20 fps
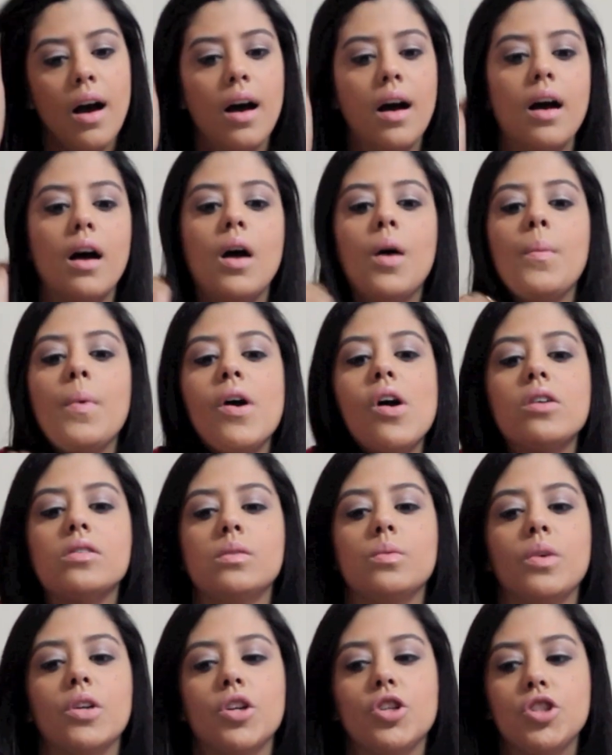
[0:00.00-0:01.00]
I
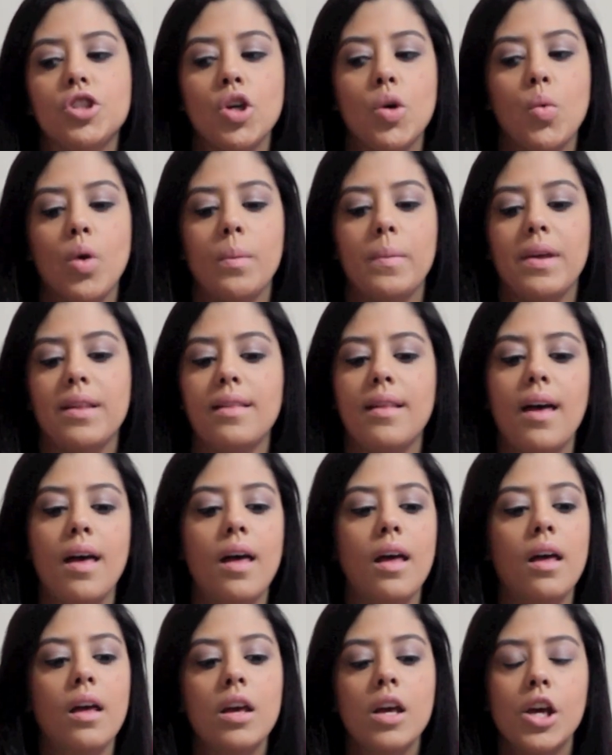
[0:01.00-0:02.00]
also want to show women
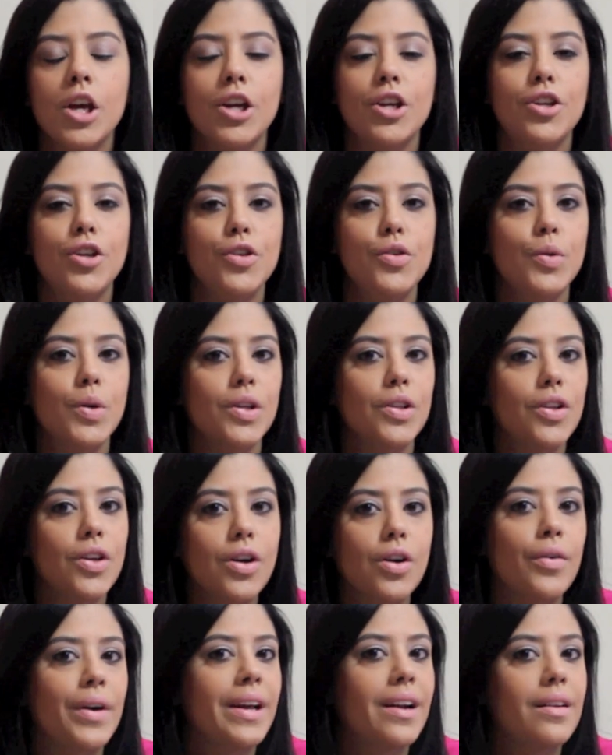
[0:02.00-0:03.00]
that you can
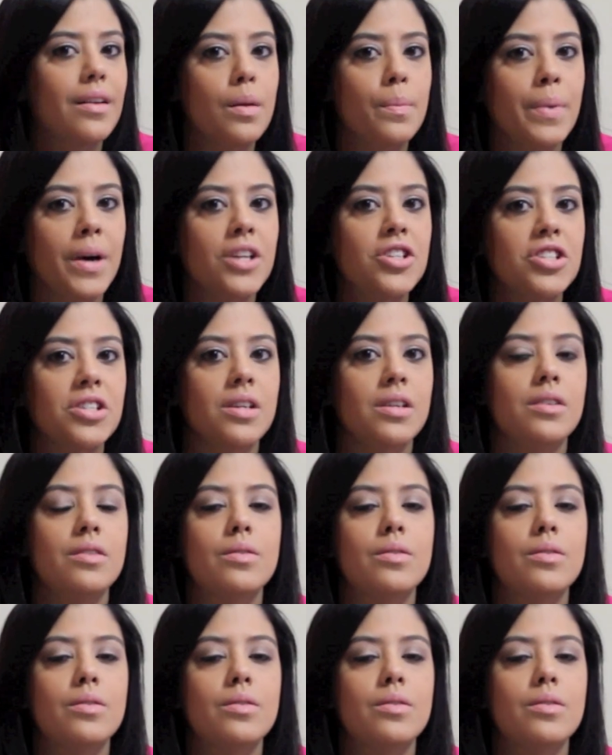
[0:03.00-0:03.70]
look great on a budget.